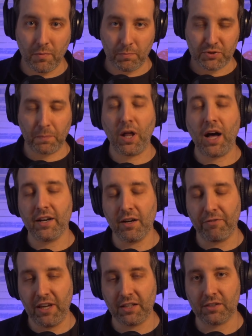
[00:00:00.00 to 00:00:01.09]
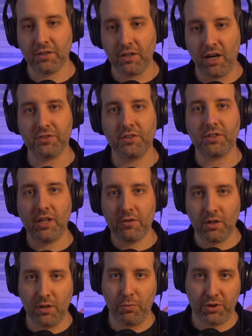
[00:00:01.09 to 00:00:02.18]
supply enough ink to the nozzles, and you
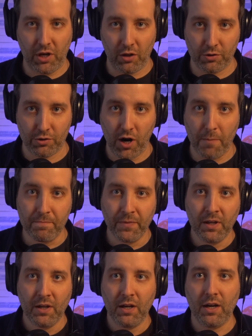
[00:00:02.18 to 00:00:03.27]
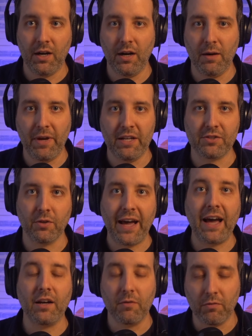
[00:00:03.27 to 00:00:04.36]
end up with color drop. And so
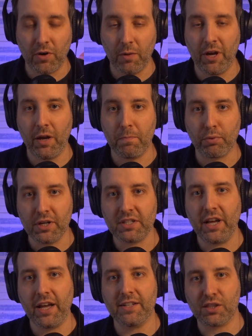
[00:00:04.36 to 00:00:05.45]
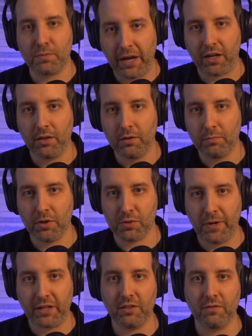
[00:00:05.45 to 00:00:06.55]
that, from a print head spec
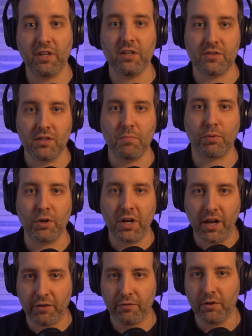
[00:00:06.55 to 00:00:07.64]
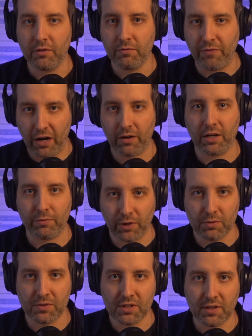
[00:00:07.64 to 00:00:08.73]
perspective, is the print head firing
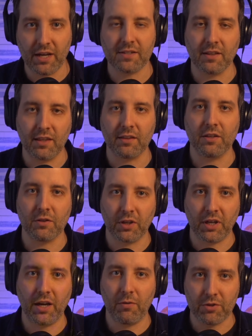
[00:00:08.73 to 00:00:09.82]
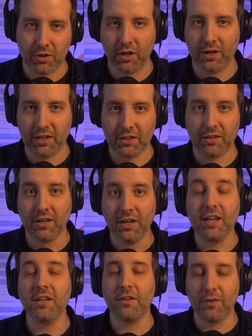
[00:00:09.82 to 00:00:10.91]
frequency. That's the thing that you're looking at when you're going
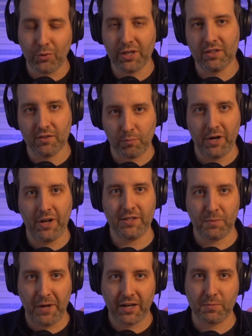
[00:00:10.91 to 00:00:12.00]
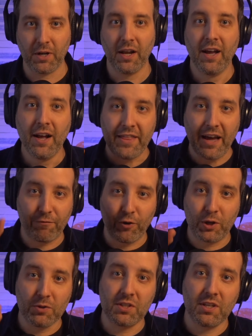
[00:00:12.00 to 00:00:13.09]
into the weeds of print head specs. But that
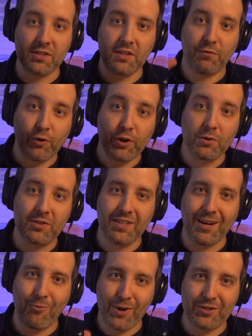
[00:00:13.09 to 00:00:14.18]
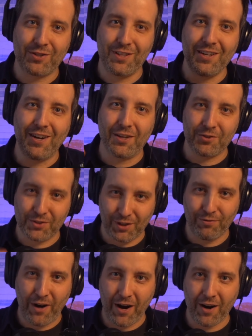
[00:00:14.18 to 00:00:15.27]
frequency is the frequency at which the nozzles can
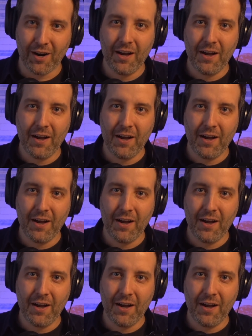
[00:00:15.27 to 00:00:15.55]
fire.